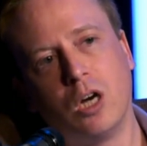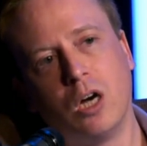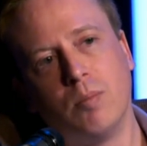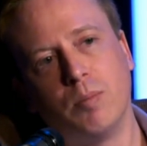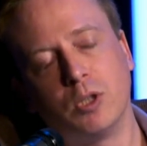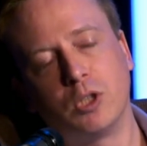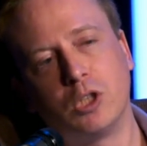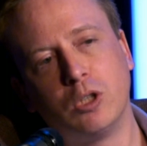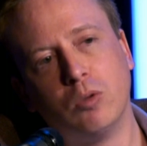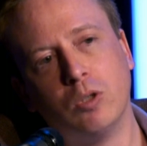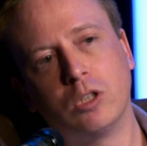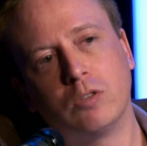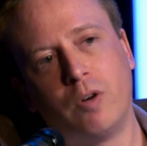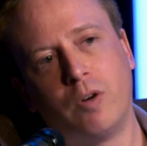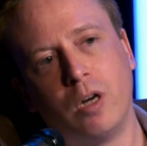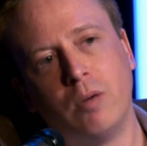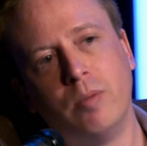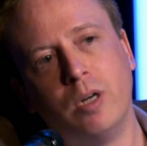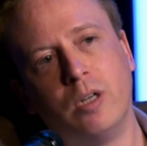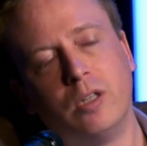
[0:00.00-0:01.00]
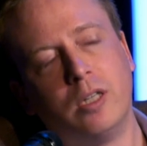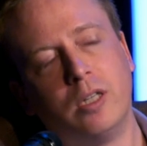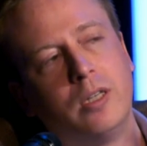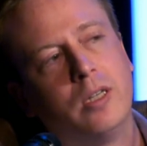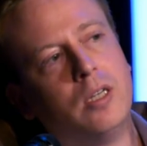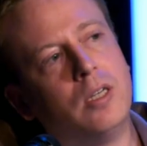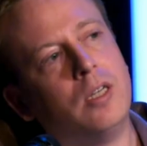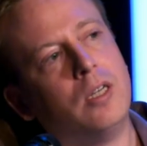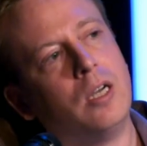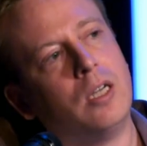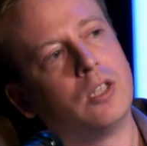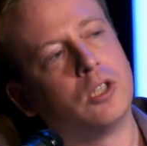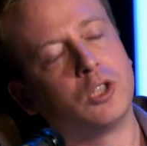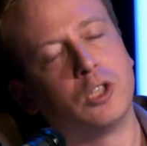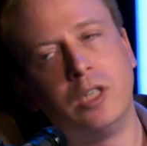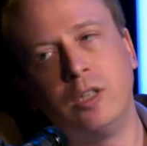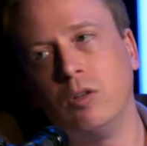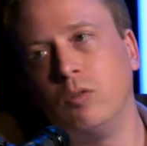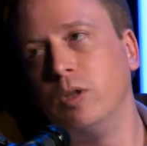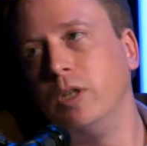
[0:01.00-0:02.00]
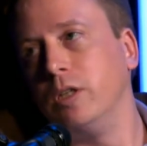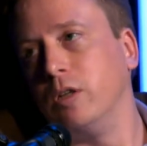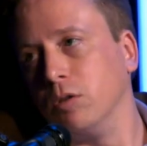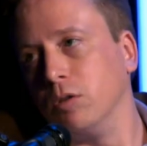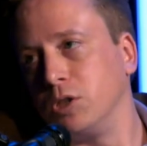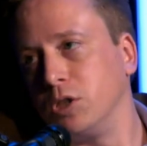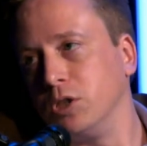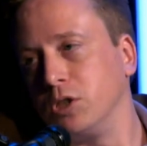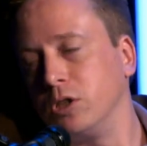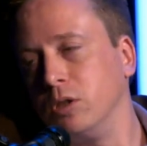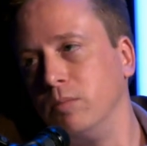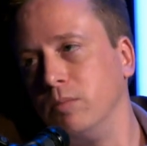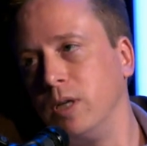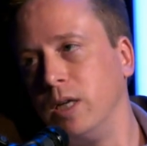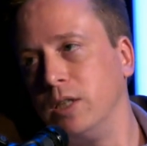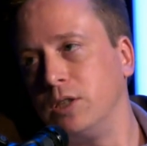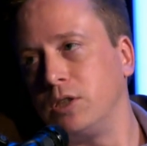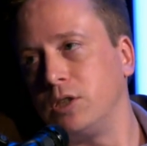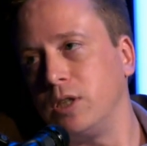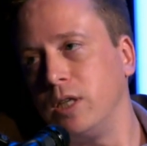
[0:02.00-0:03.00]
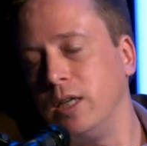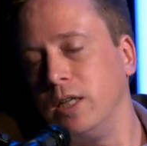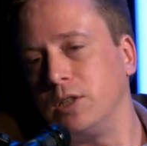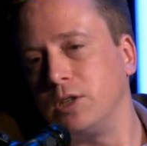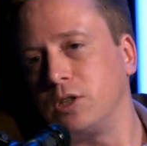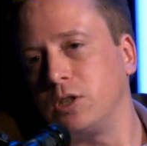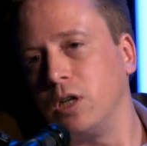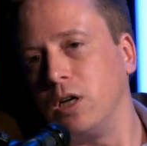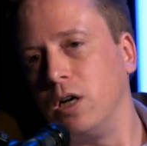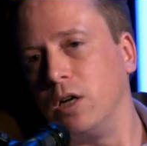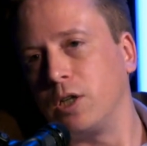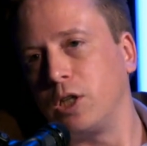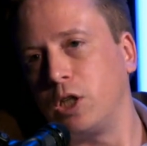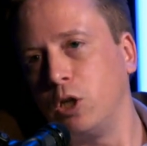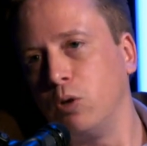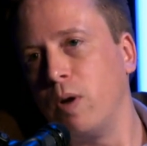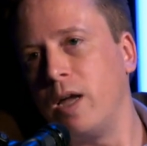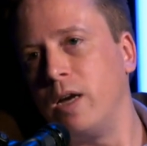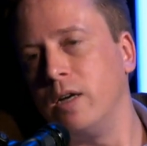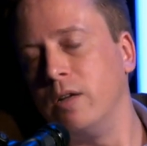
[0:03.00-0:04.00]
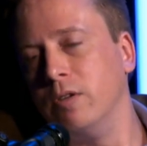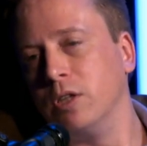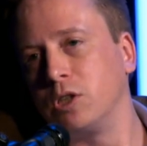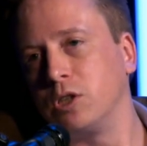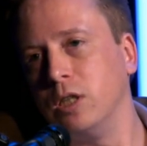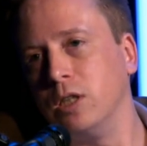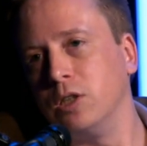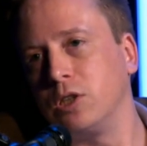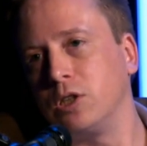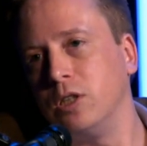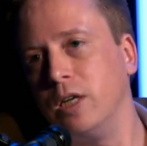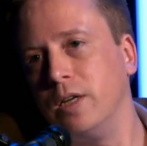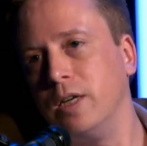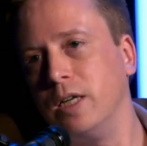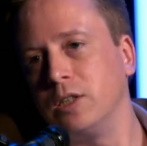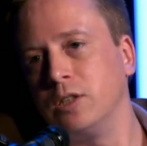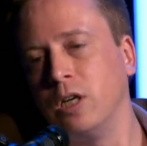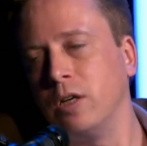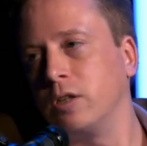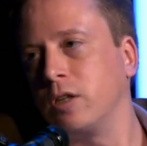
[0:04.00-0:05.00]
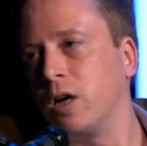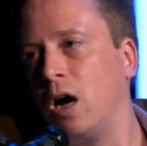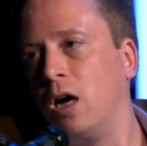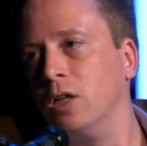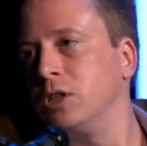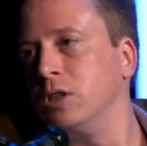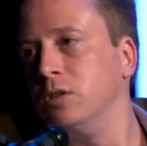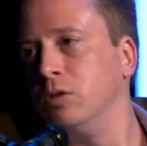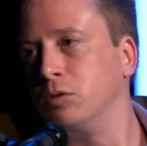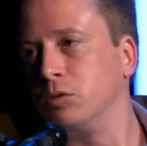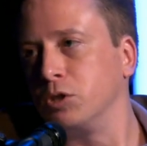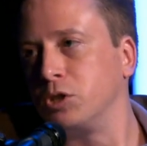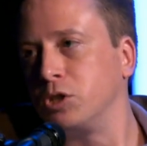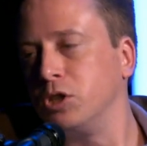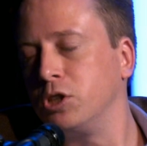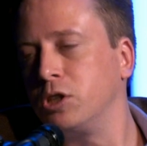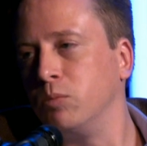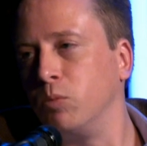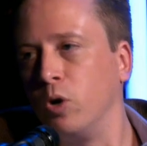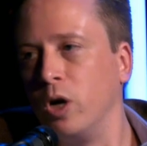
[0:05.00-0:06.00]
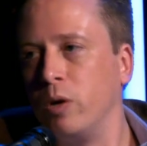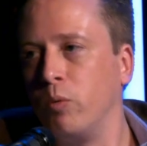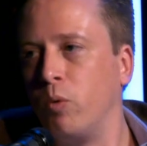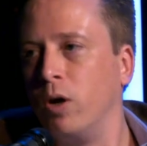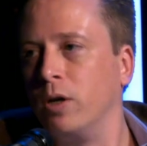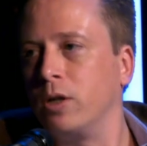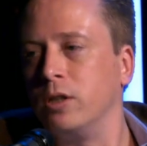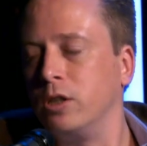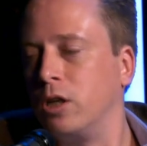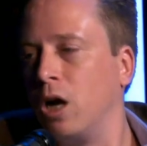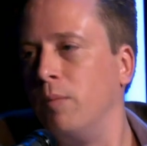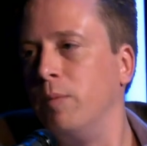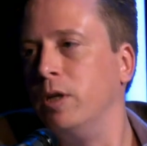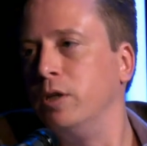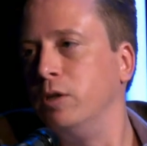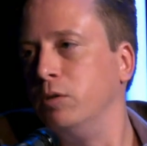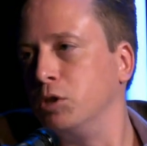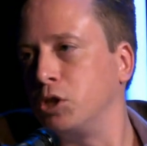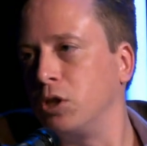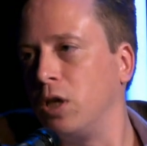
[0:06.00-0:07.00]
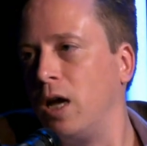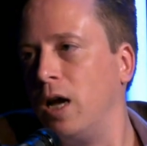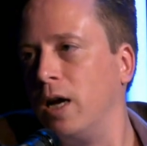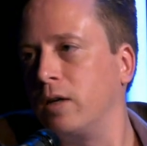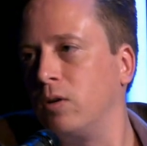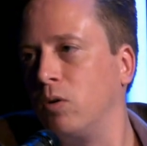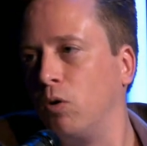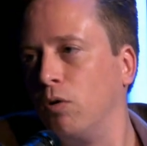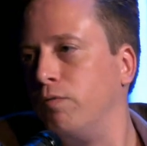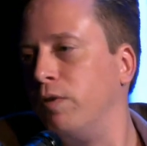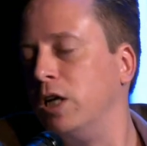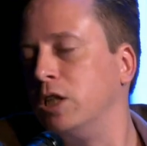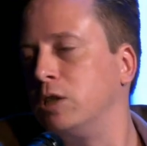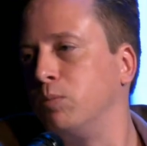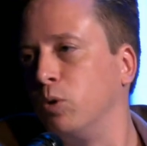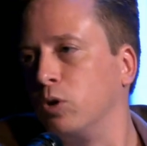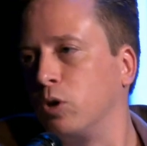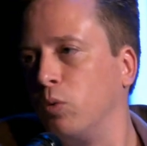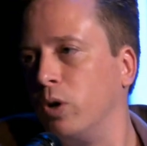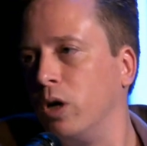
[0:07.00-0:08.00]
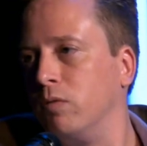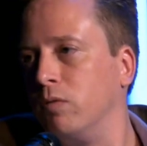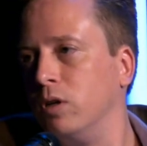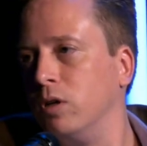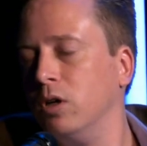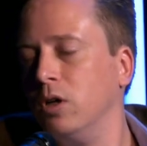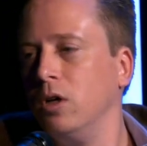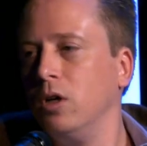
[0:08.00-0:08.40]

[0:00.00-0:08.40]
Pursuance, fundamentally, is a single ecosystem. It's curated in the sense that it's not a content-neutral system where anyone can come in and use Slack or Facebook or whatever.